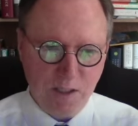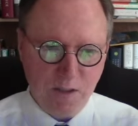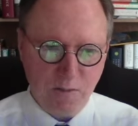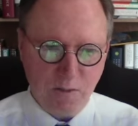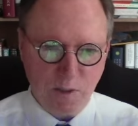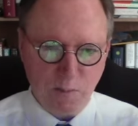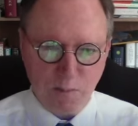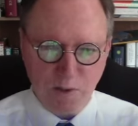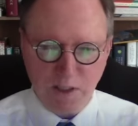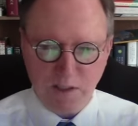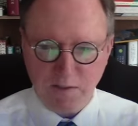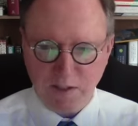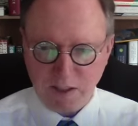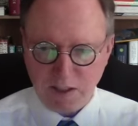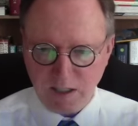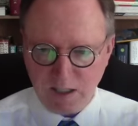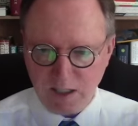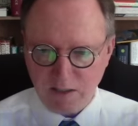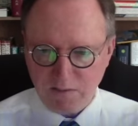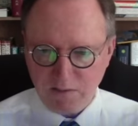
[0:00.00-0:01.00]
We believe that
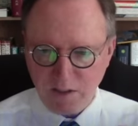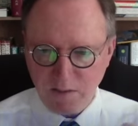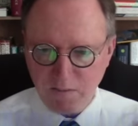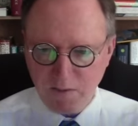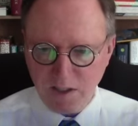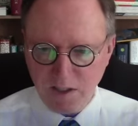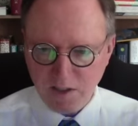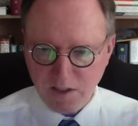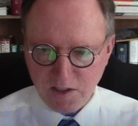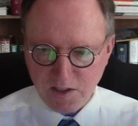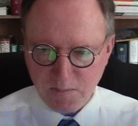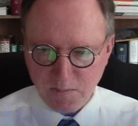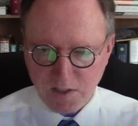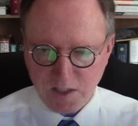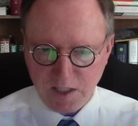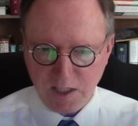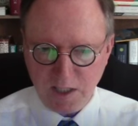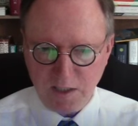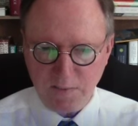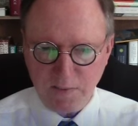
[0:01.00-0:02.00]
God reveals
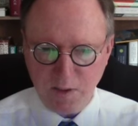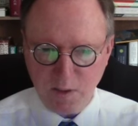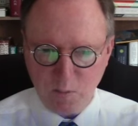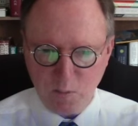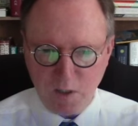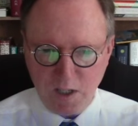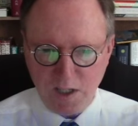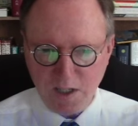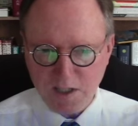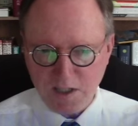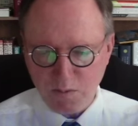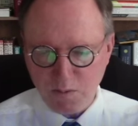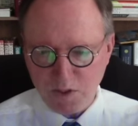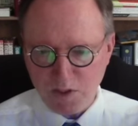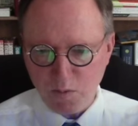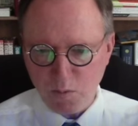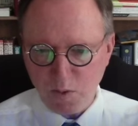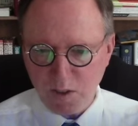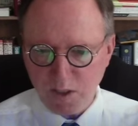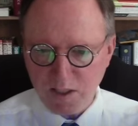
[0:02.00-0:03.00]
himself in ways
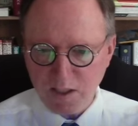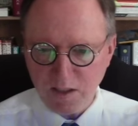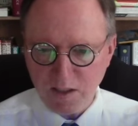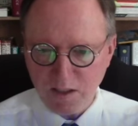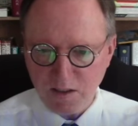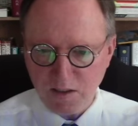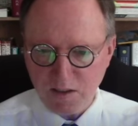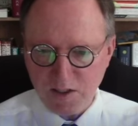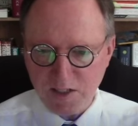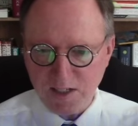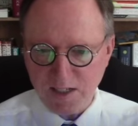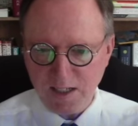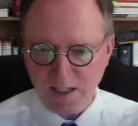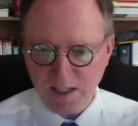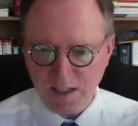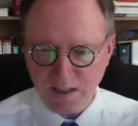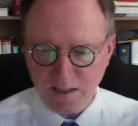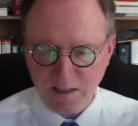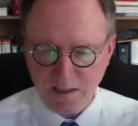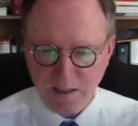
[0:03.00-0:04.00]
which we can
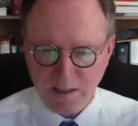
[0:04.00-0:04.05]
understand,